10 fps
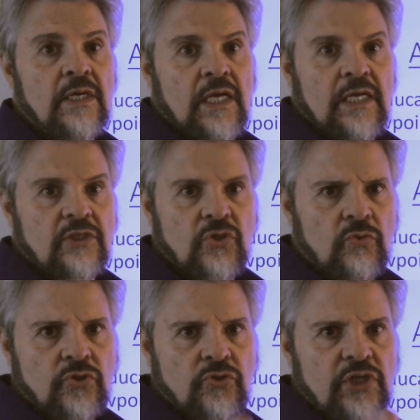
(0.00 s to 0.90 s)
and
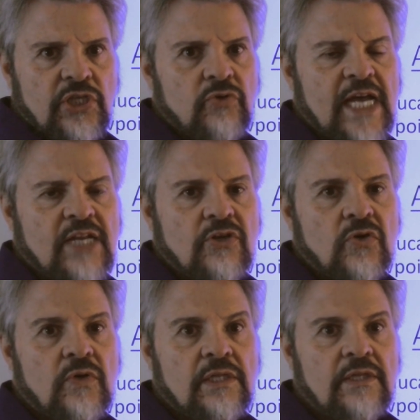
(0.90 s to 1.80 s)
told you that you had to
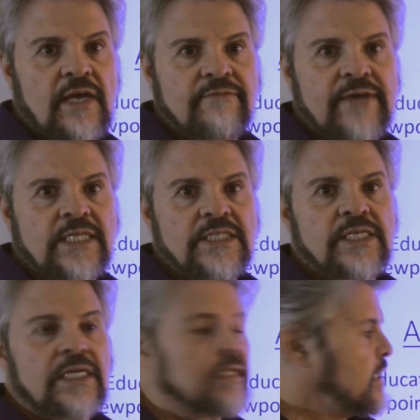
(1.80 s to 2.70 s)
go get that
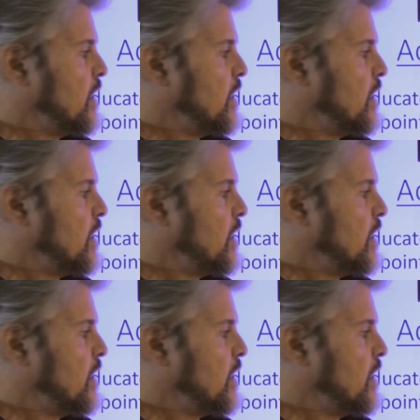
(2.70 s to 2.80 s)
vaccine,